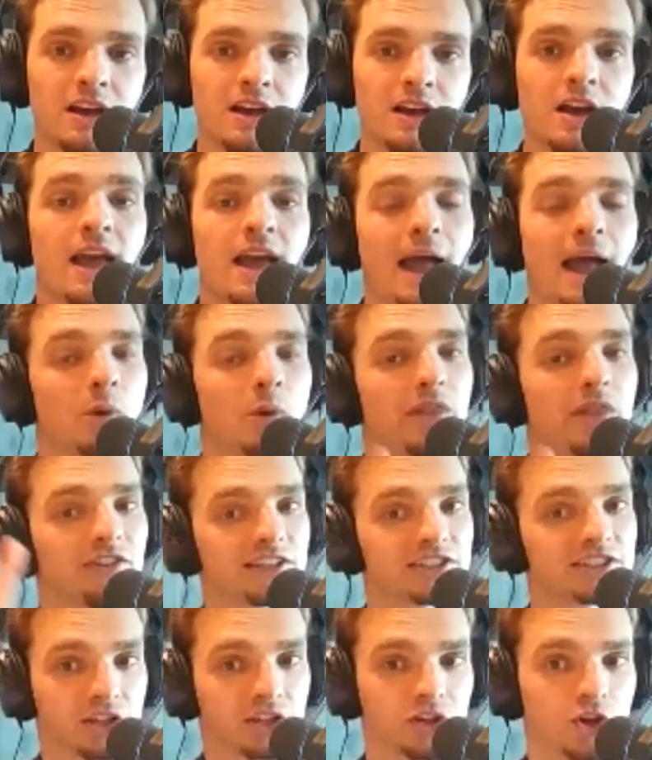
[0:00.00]
and whether
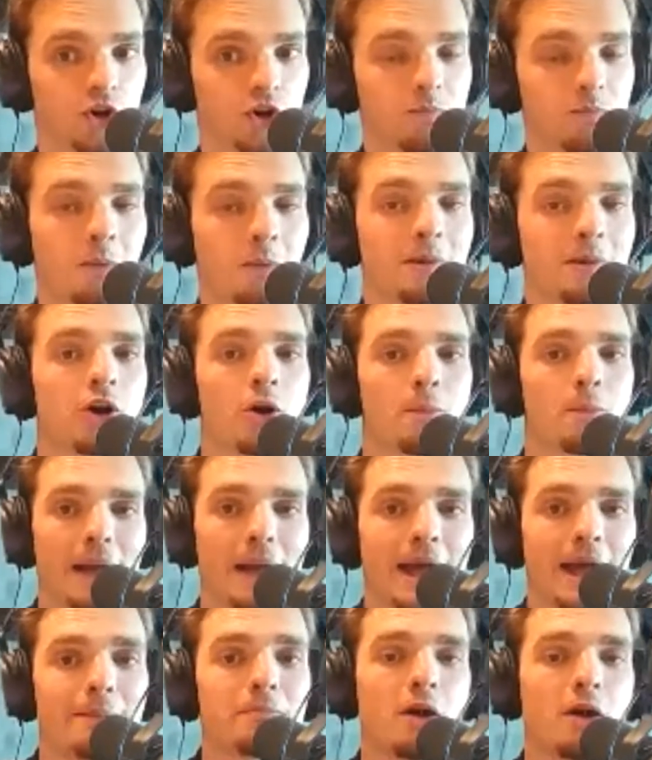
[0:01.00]
it's a good moment or
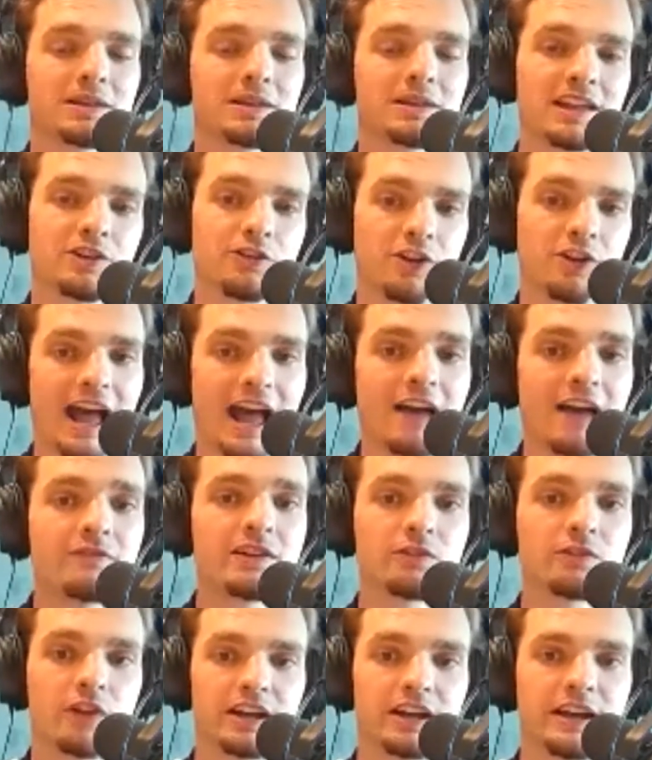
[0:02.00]
bad moment that you're having
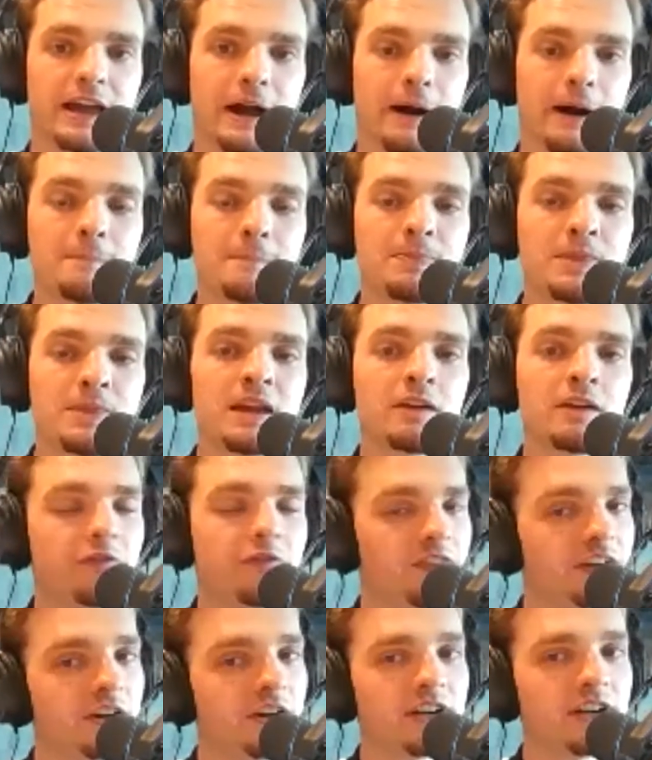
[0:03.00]
right now,
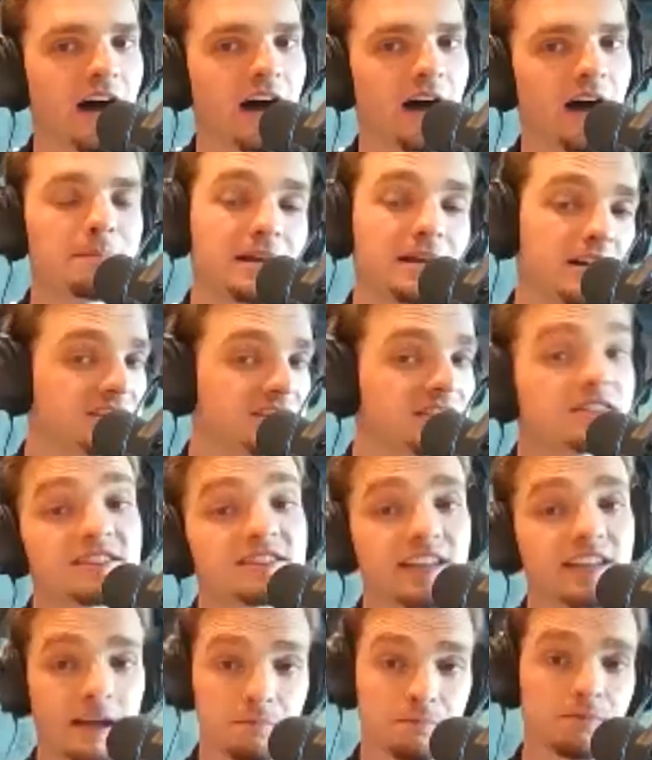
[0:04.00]
fear not, because it's
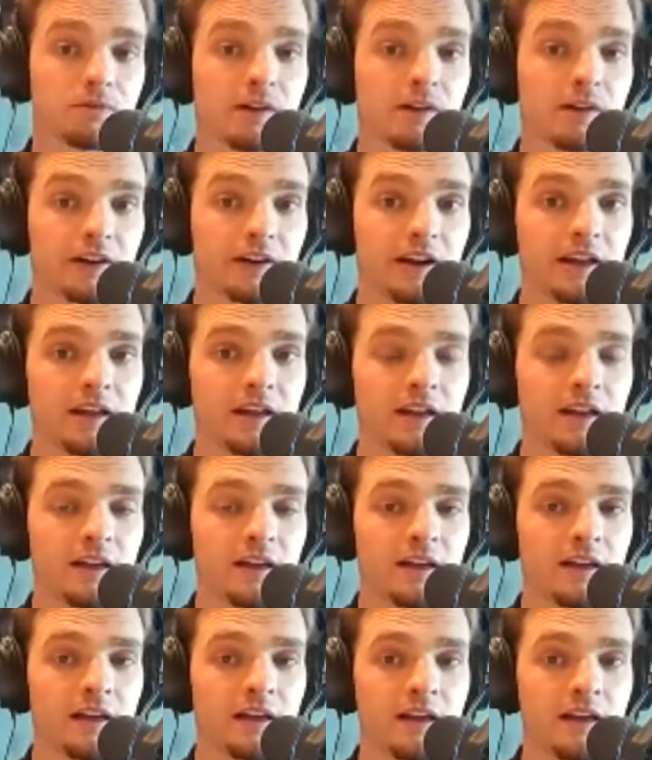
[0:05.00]
temporary.
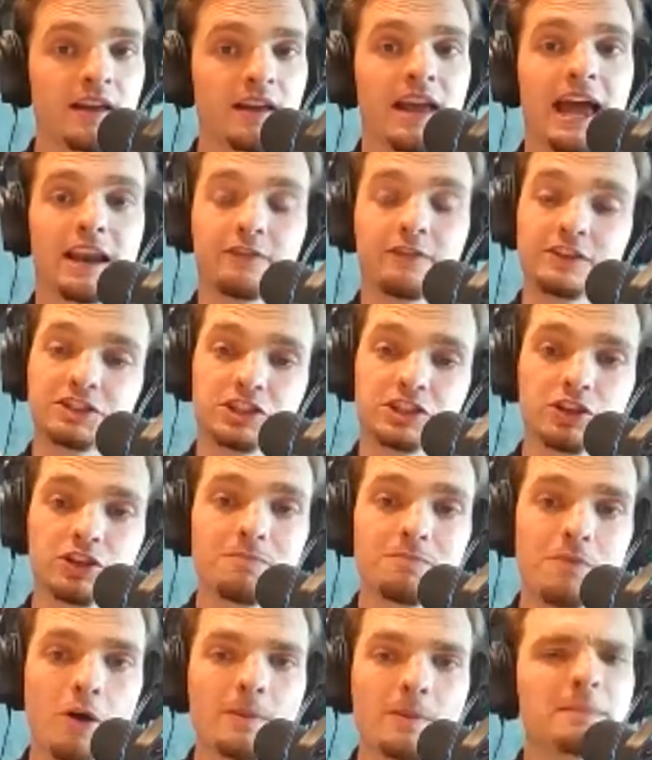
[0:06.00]
And if it's a good
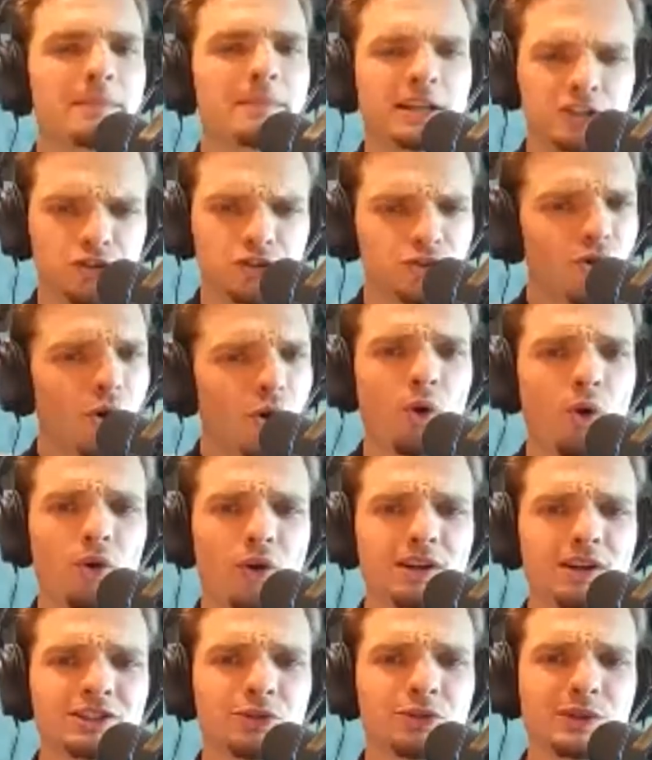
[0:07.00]
moment, make sure you hold
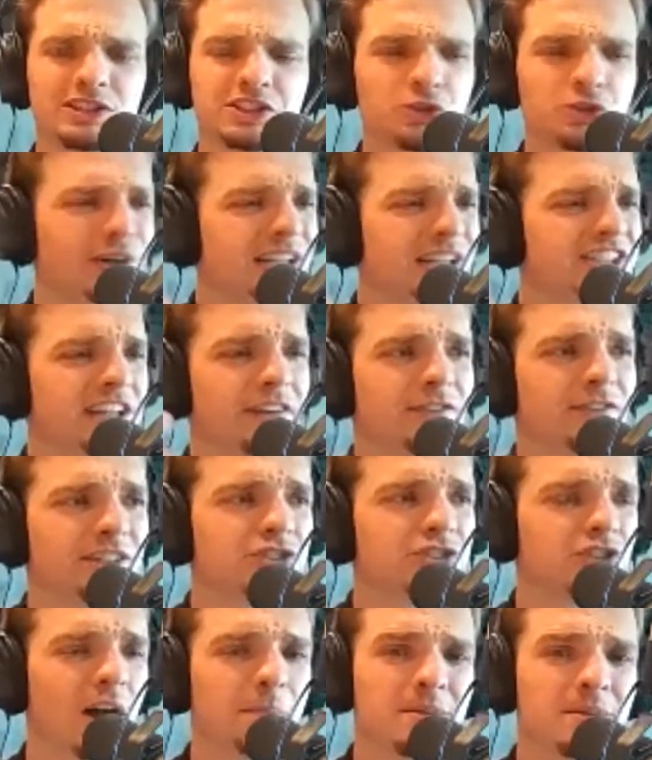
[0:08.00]
on to it, squeeze every
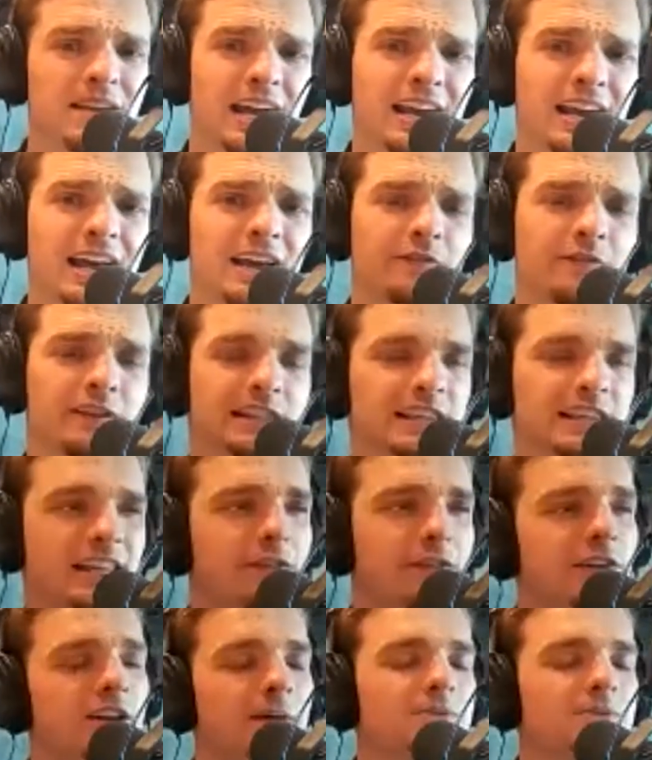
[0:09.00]
drop you can out of it, live
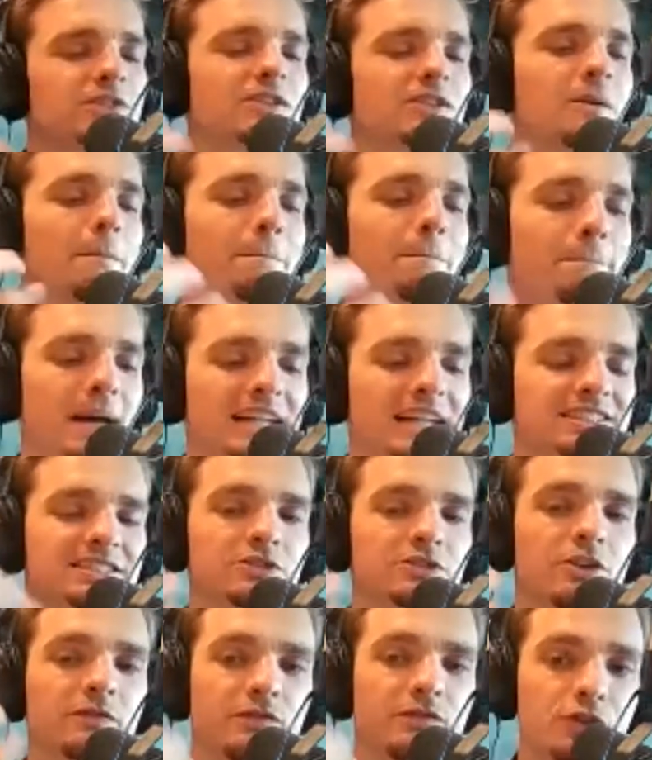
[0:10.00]
it up to the best
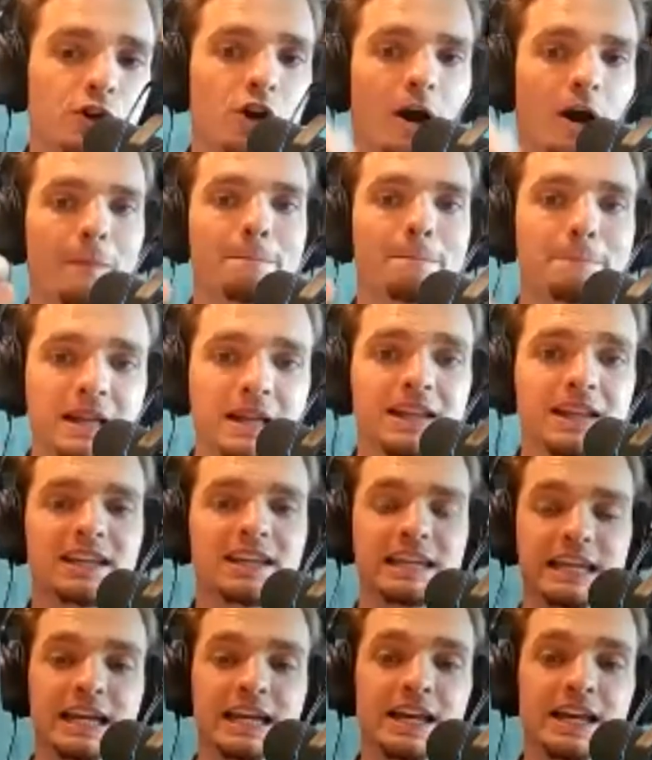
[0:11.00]
of your ability.